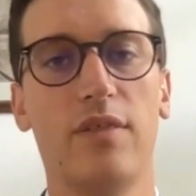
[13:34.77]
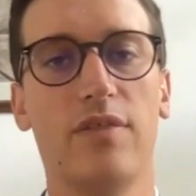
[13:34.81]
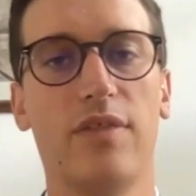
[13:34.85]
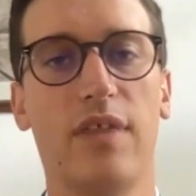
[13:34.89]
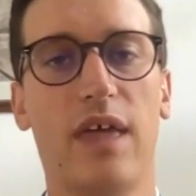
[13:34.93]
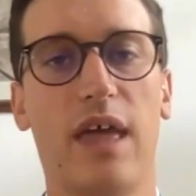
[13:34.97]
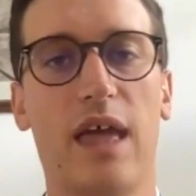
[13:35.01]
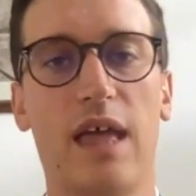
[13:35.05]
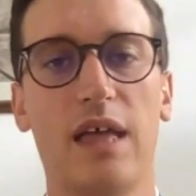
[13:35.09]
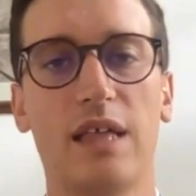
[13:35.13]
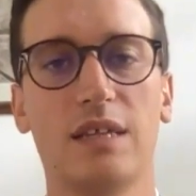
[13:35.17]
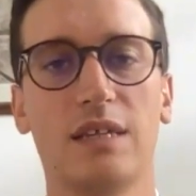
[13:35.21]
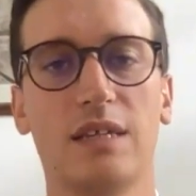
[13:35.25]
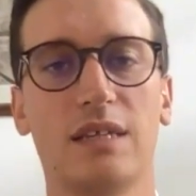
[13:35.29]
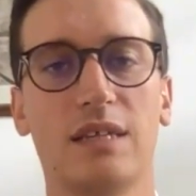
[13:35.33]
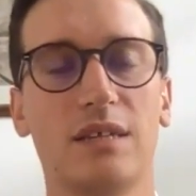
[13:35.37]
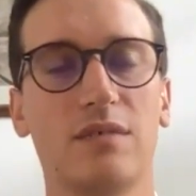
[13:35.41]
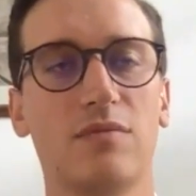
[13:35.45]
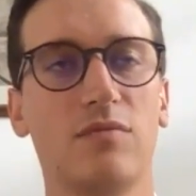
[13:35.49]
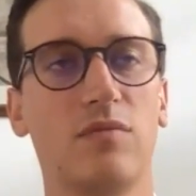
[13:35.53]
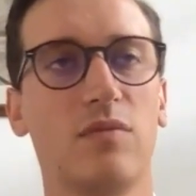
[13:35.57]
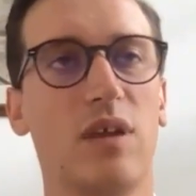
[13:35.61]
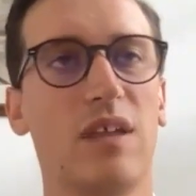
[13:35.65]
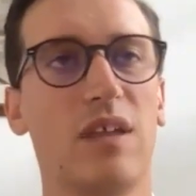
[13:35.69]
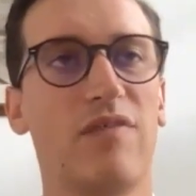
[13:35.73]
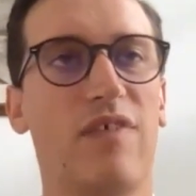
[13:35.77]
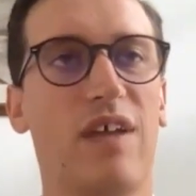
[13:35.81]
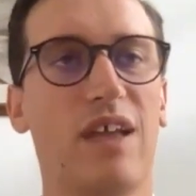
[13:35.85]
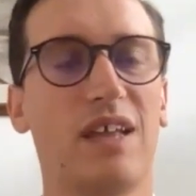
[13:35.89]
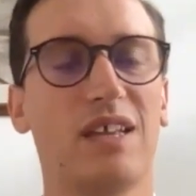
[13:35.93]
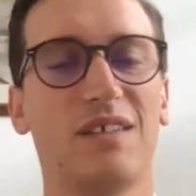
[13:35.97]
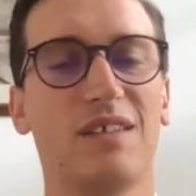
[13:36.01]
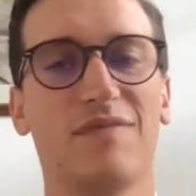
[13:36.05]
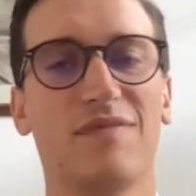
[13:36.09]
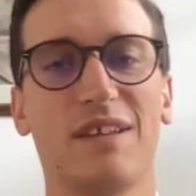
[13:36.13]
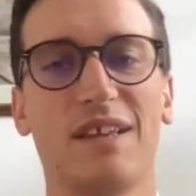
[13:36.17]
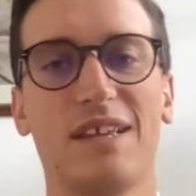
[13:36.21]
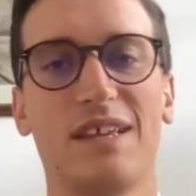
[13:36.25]
that
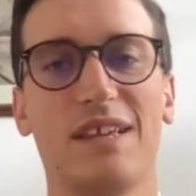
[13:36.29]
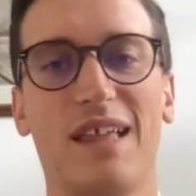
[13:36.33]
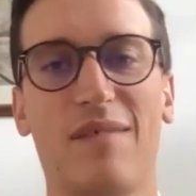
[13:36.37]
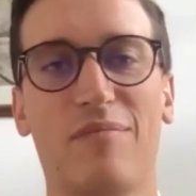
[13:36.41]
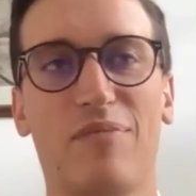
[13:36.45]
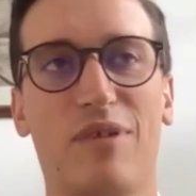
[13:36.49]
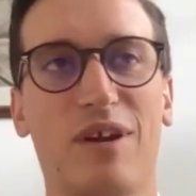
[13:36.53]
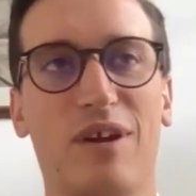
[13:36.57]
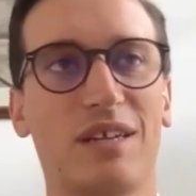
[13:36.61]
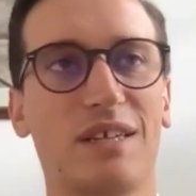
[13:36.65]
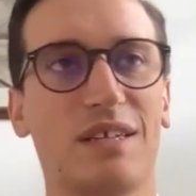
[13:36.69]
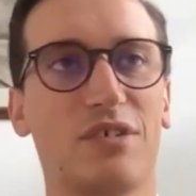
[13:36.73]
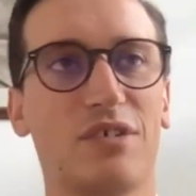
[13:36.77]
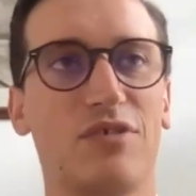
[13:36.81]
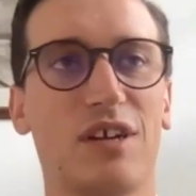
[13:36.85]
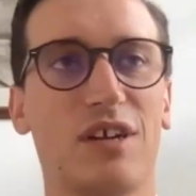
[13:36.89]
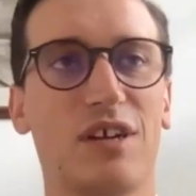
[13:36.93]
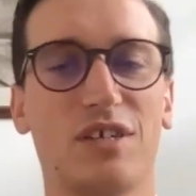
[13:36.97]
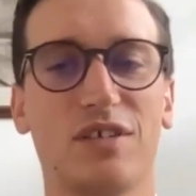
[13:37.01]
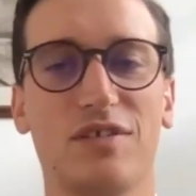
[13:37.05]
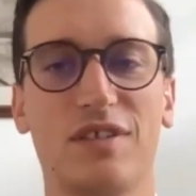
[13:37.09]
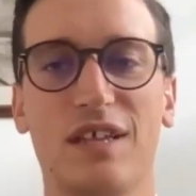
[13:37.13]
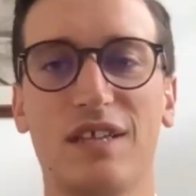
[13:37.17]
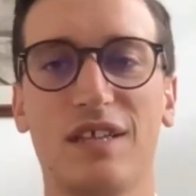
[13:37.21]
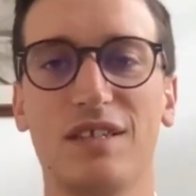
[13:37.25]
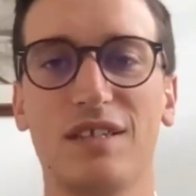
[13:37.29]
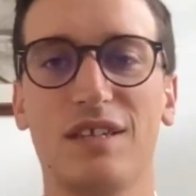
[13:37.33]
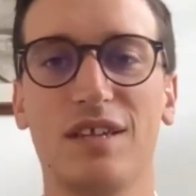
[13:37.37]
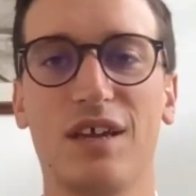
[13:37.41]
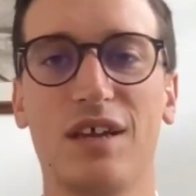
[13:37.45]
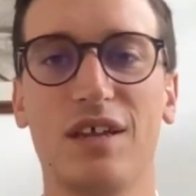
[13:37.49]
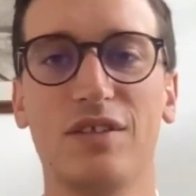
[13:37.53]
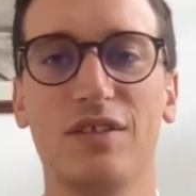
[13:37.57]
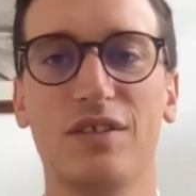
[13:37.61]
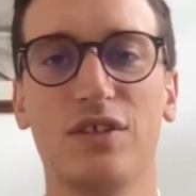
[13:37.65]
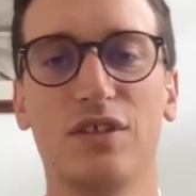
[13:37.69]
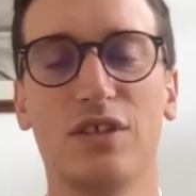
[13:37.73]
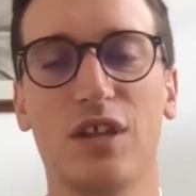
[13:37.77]
effectively that practice direction then
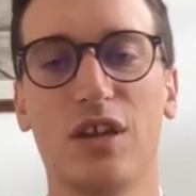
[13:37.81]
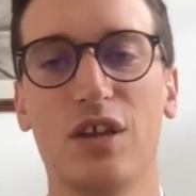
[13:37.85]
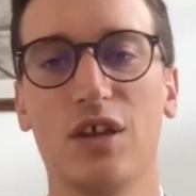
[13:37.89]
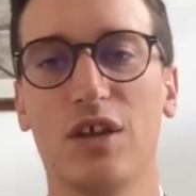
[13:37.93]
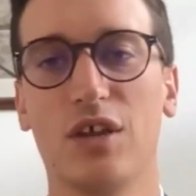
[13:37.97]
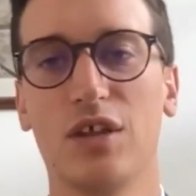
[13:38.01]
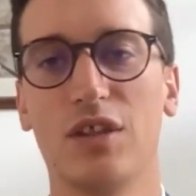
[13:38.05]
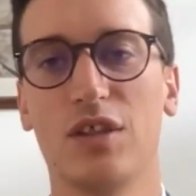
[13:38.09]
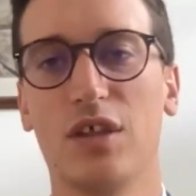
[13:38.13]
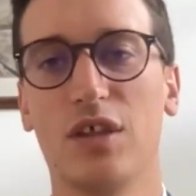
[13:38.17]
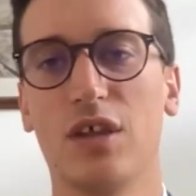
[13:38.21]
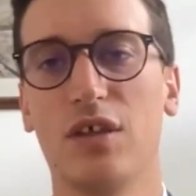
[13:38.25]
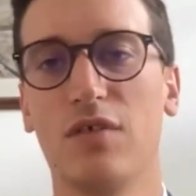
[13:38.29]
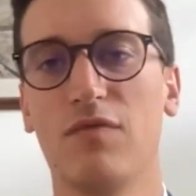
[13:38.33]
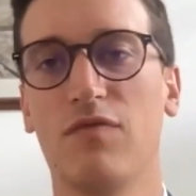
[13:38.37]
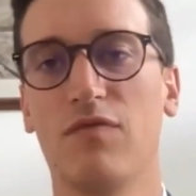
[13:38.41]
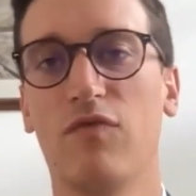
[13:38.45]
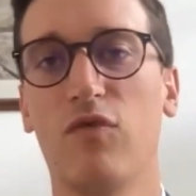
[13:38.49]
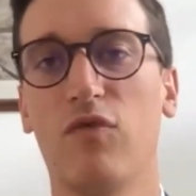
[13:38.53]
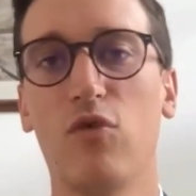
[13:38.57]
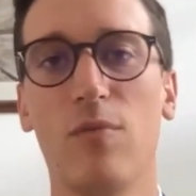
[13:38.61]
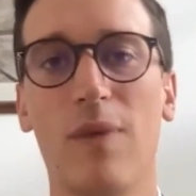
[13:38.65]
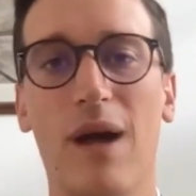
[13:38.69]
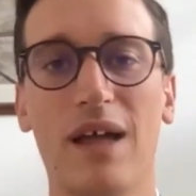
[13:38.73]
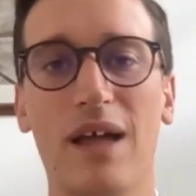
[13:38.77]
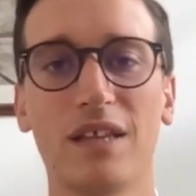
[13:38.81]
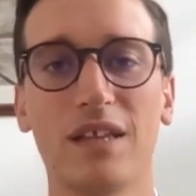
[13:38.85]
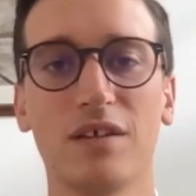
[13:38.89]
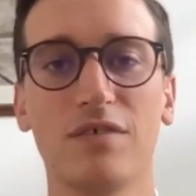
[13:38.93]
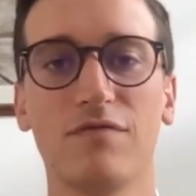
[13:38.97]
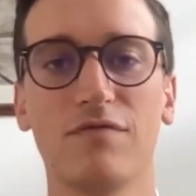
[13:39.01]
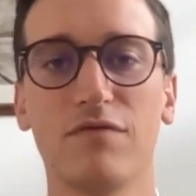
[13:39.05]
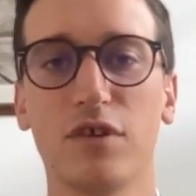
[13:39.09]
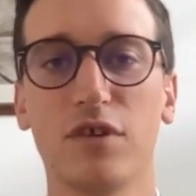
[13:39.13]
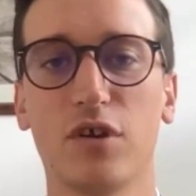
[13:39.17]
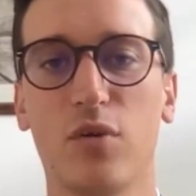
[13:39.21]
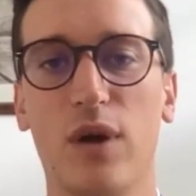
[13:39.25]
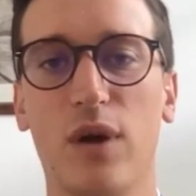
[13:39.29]
turns to look at the format
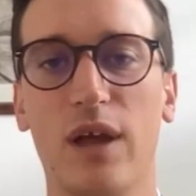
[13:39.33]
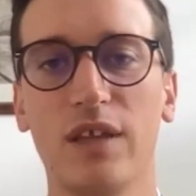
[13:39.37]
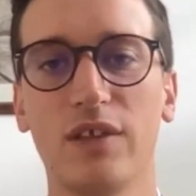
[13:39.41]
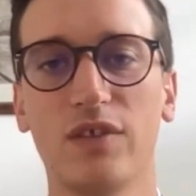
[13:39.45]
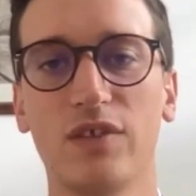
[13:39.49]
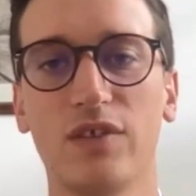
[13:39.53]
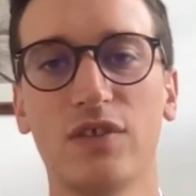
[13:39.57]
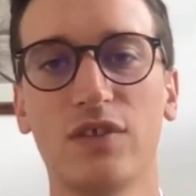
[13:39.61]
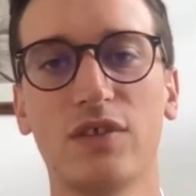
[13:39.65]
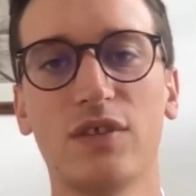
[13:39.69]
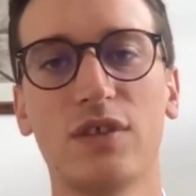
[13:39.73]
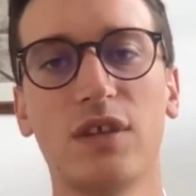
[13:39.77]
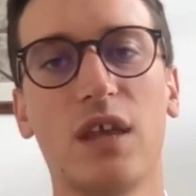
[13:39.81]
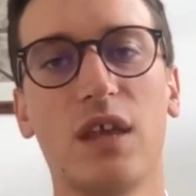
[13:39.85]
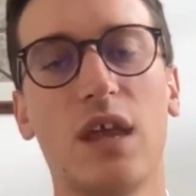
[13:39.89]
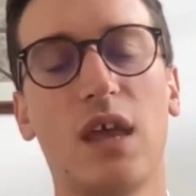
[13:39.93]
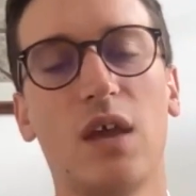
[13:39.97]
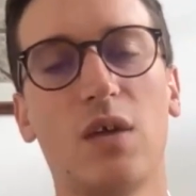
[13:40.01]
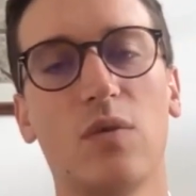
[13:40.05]
of requests.